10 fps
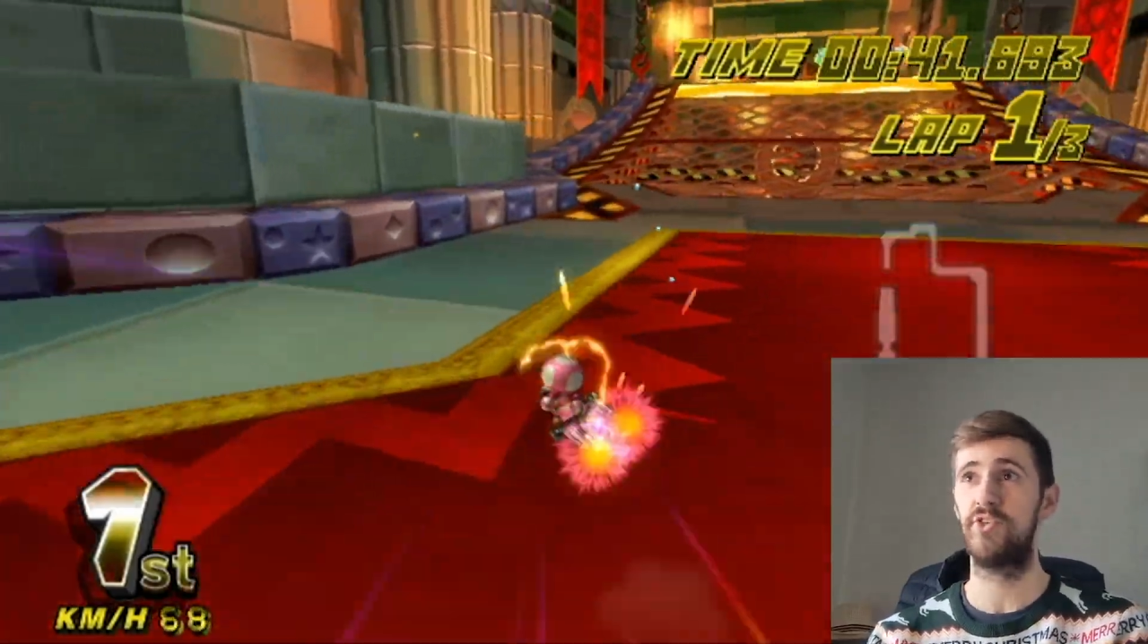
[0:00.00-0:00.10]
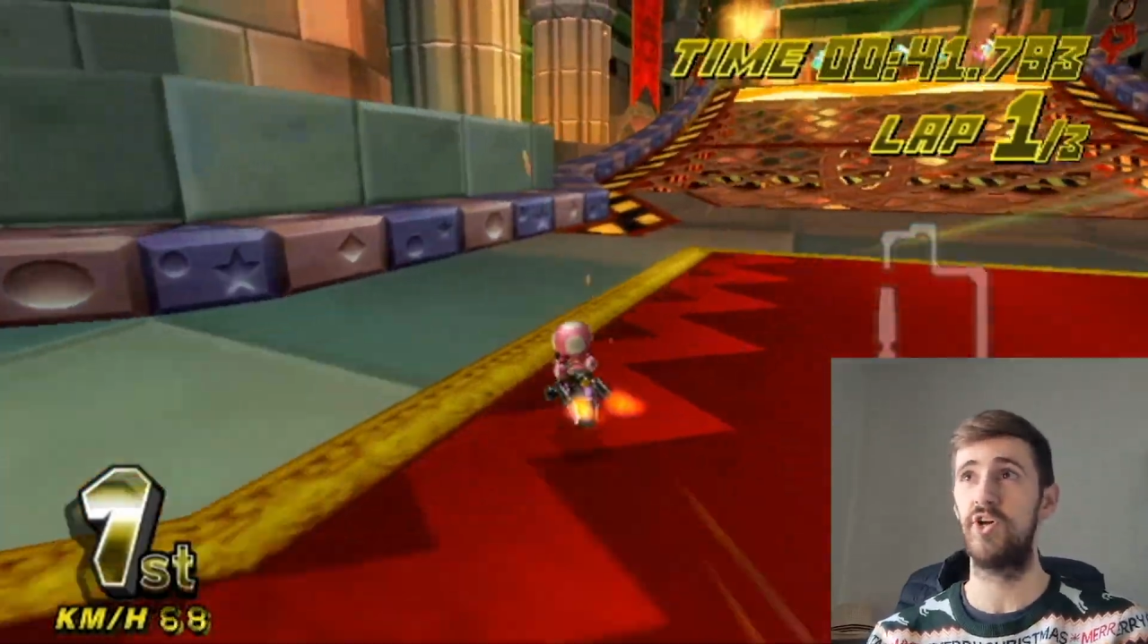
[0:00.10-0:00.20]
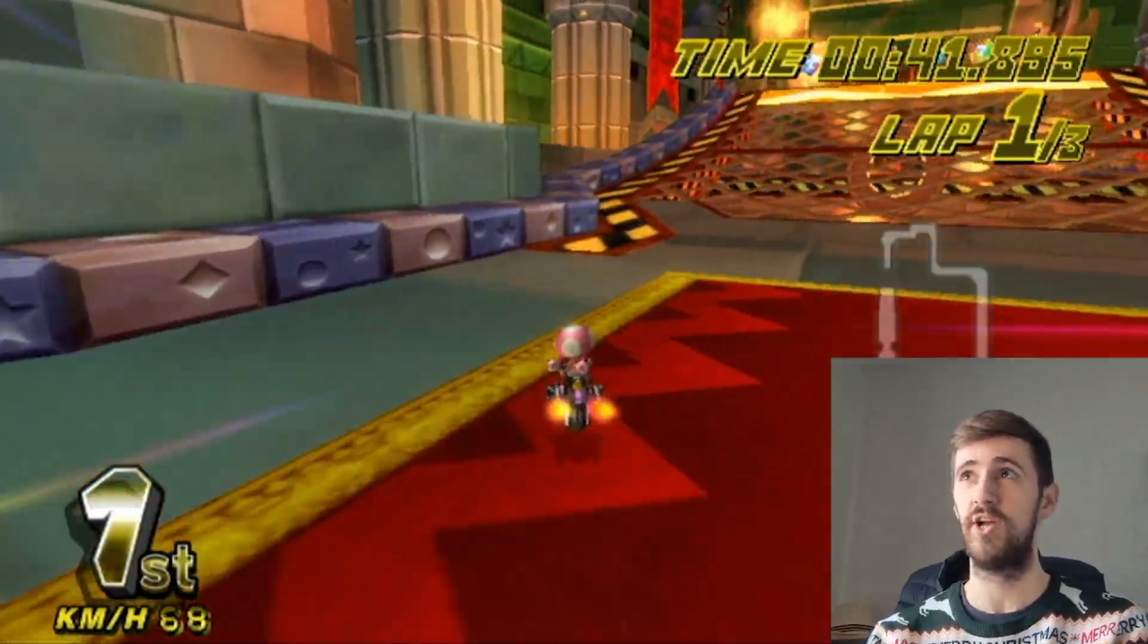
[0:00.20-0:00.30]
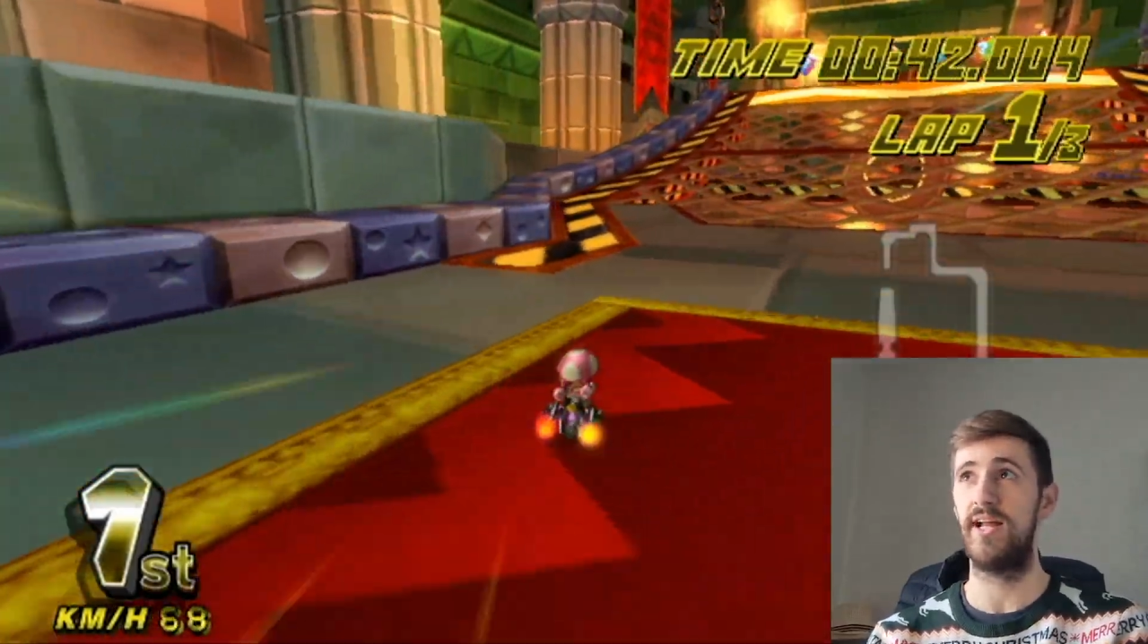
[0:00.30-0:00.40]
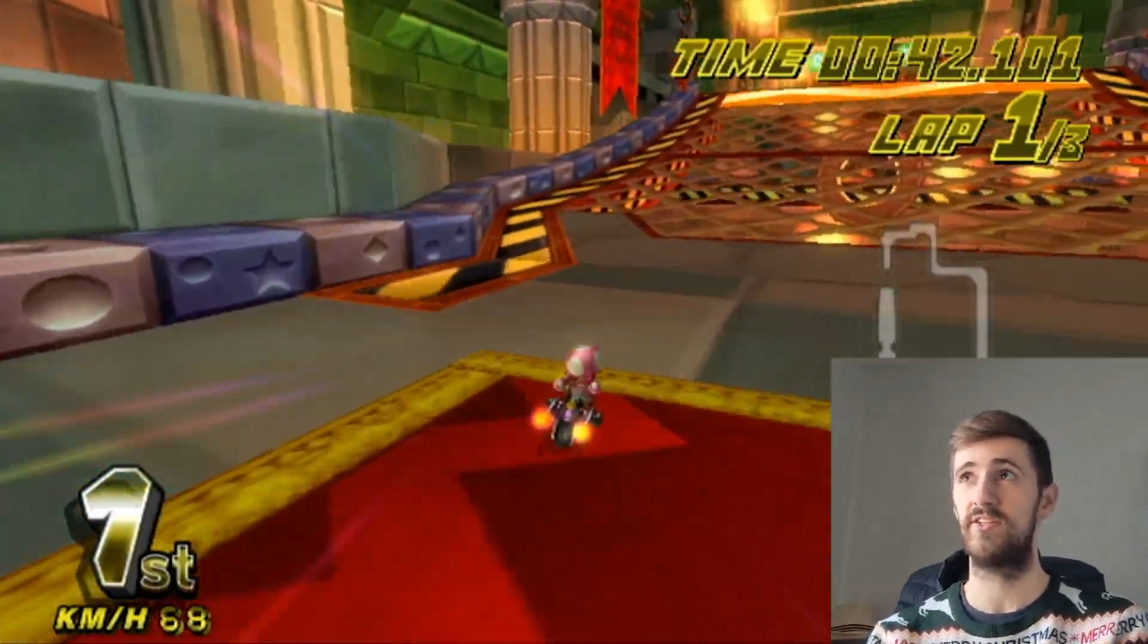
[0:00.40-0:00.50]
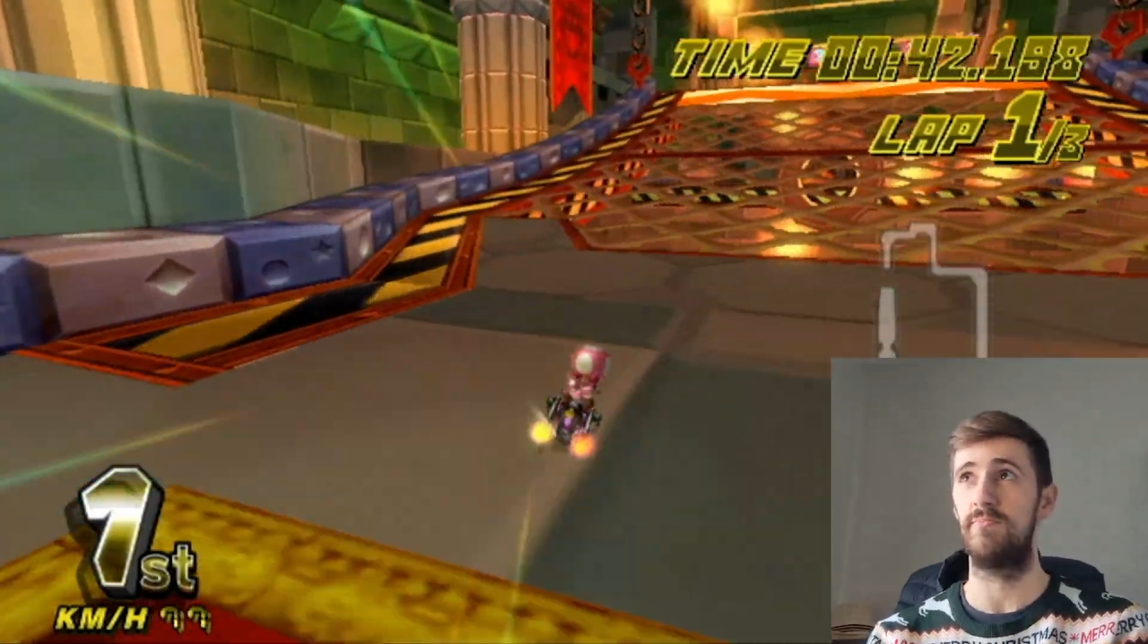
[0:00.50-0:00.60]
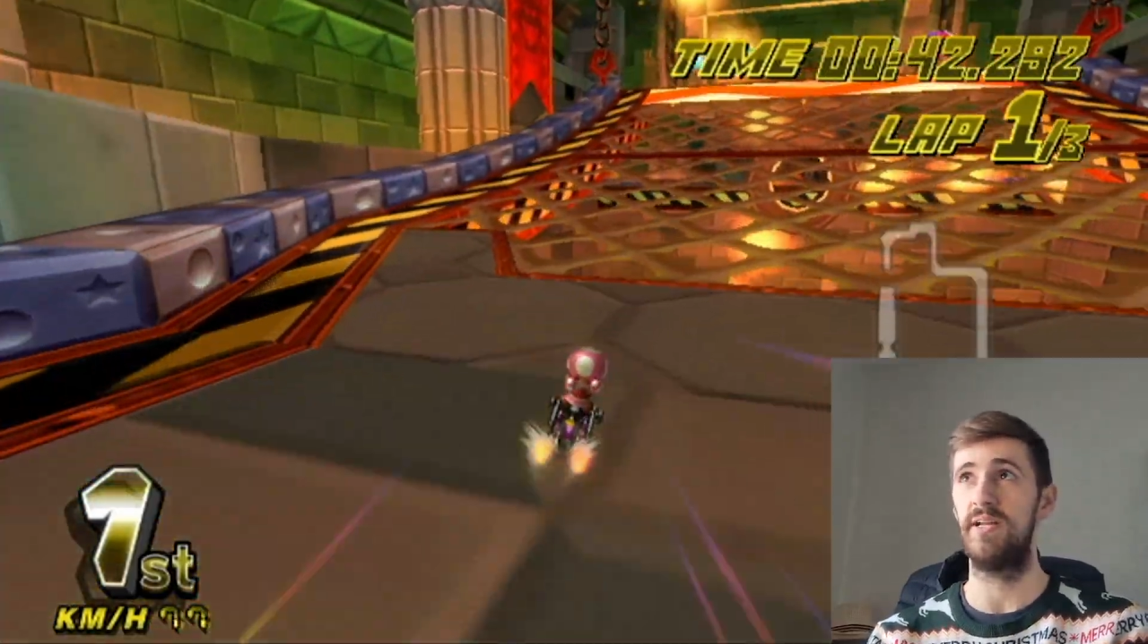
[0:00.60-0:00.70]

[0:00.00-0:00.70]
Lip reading: out its